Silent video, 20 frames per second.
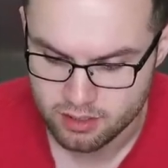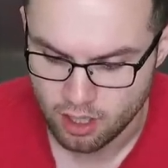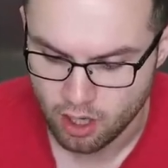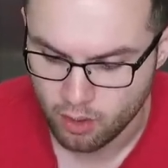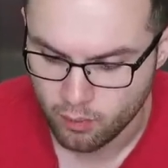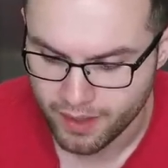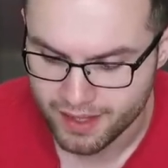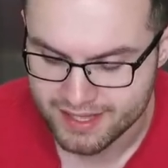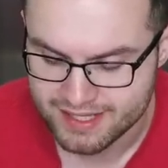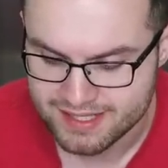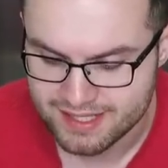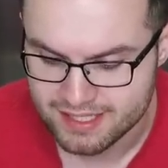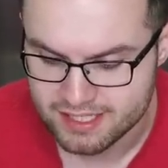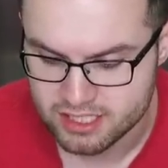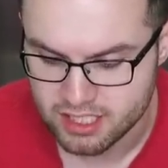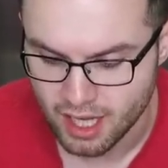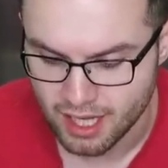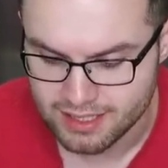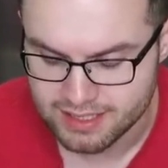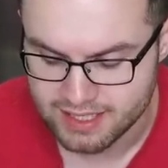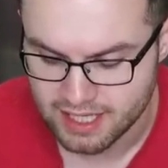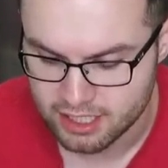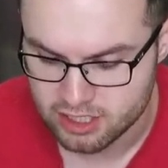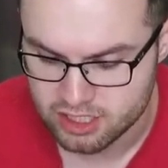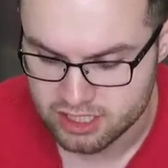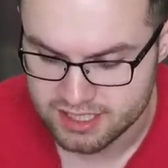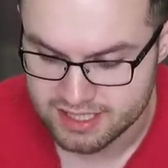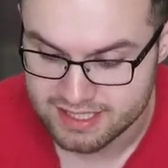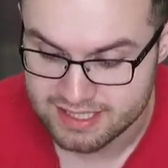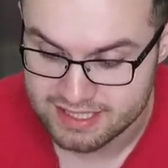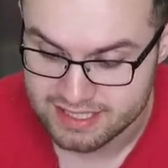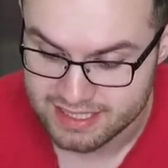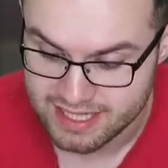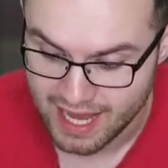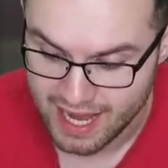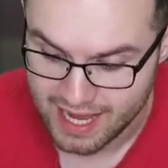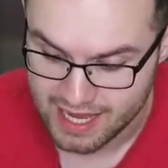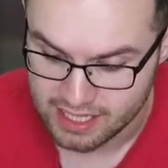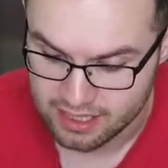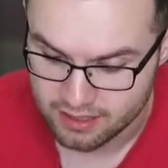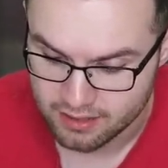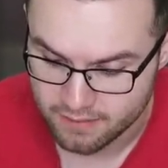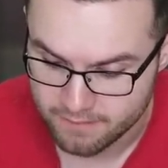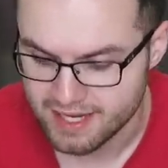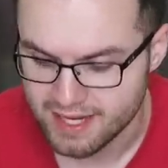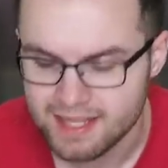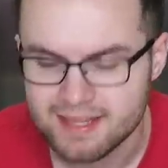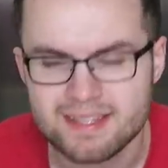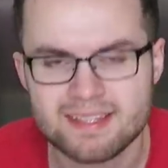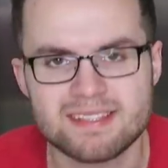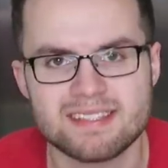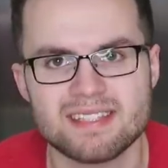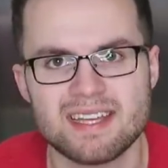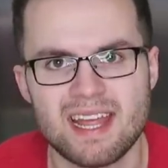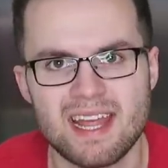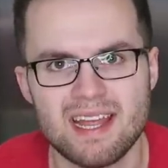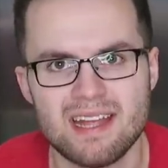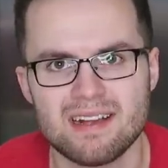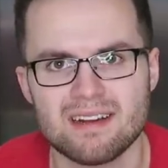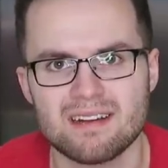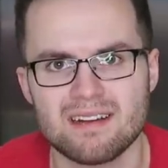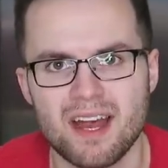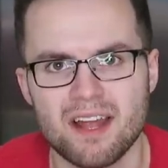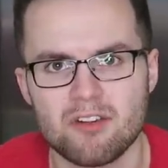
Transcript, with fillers: Oh wait, this isn't sausage. This is steak. Did I get the steak?